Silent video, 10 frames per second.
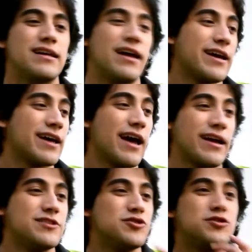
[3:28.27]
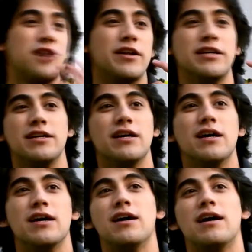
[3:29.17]
like I can just study
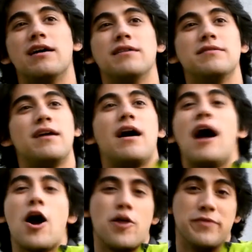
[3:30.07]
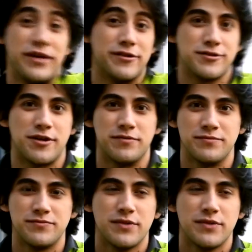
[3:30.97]
Arabic or something.